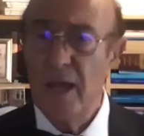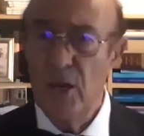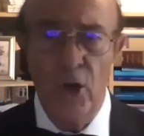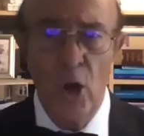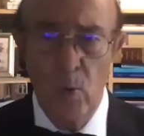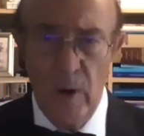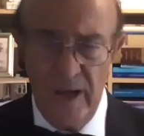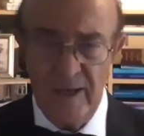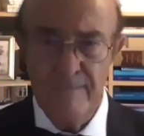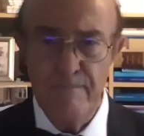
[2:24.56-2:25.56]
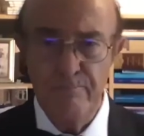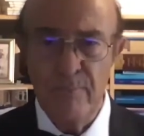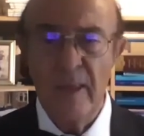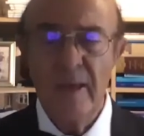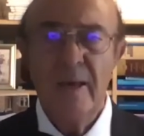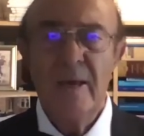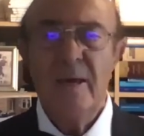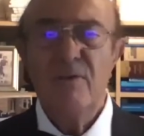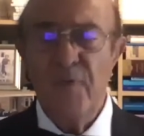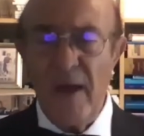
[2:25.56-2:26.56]
No way.
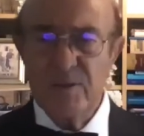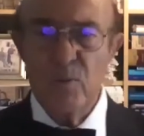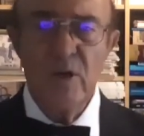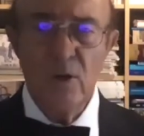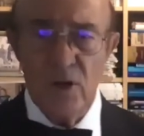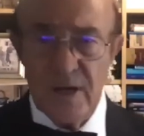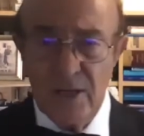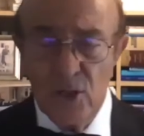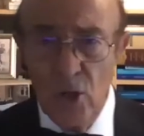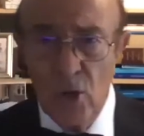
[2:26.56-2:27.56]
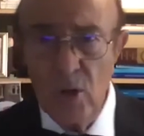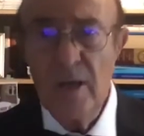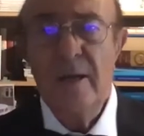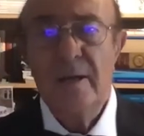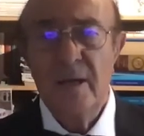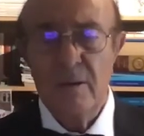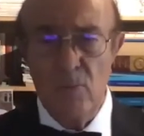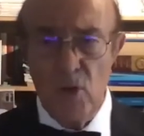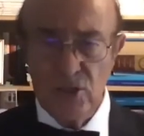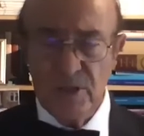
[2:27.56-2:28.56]
In fact, we already know their
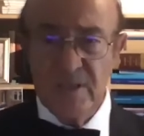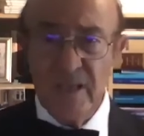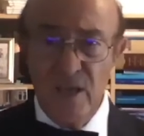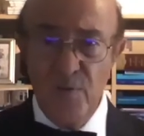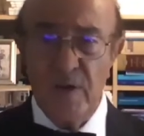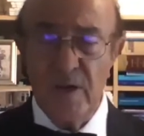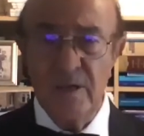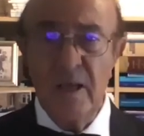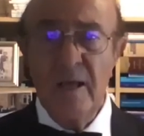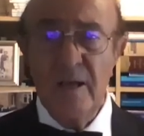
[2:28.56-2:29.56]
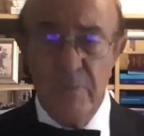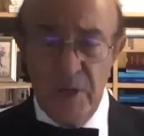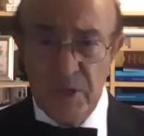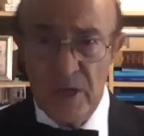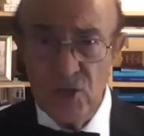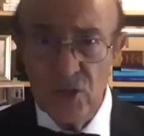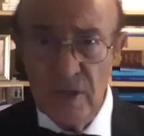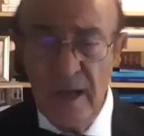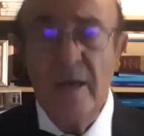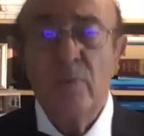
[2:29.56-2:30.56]
most significant limitation
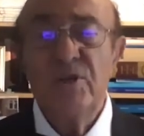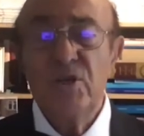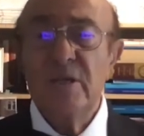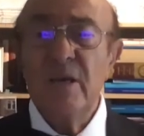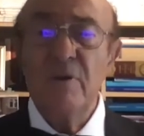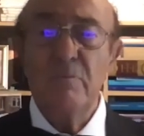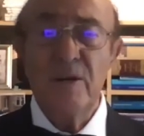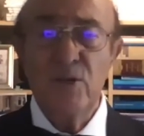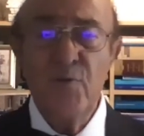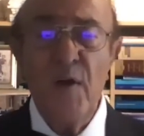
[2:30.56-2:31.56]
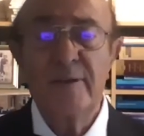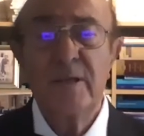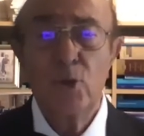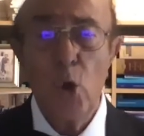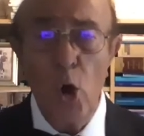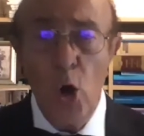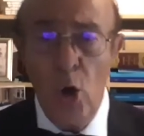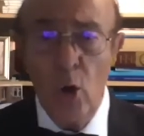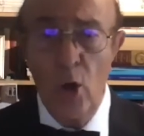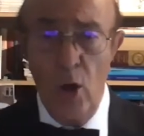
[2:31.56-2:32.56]
which is given by the fact that
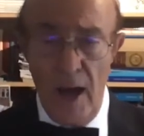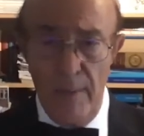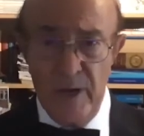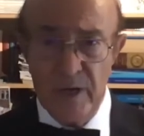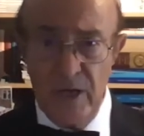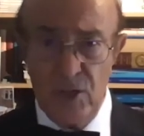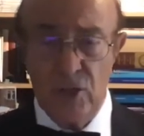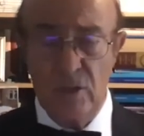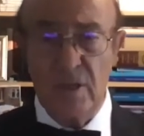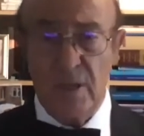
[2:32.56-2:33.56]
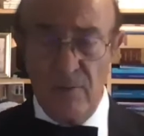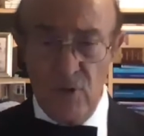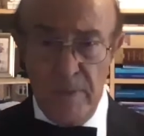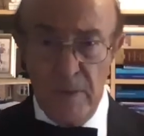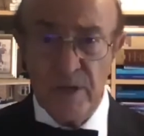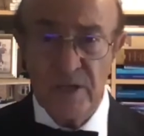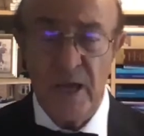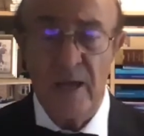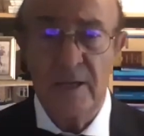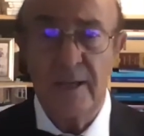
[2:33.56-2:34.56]
all operations that I will be
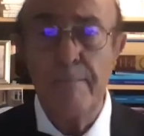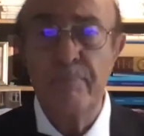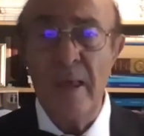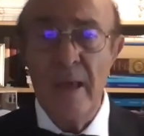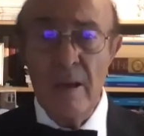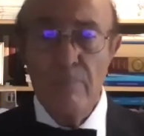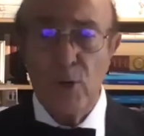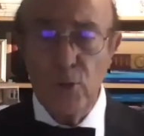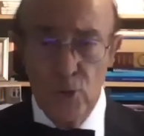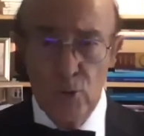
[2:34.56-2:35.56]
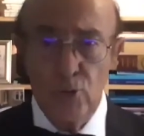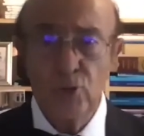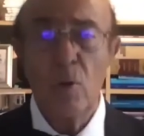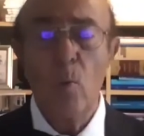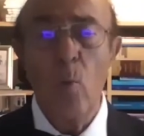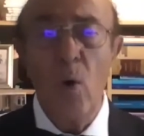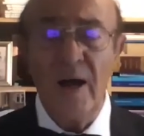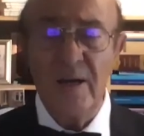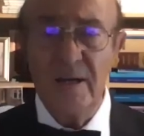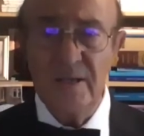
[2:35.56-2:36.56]
presented produce
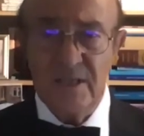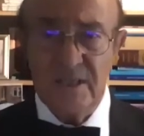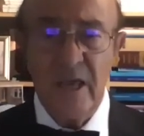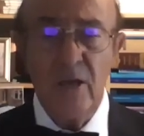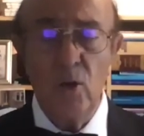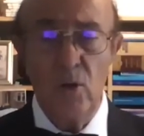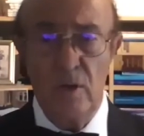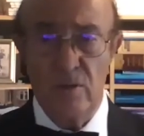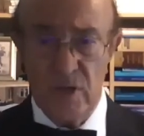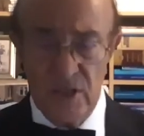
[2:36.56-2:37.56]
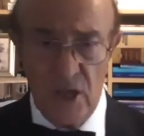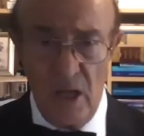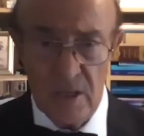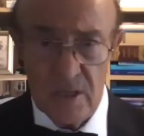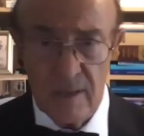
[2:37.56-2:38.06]
one single result.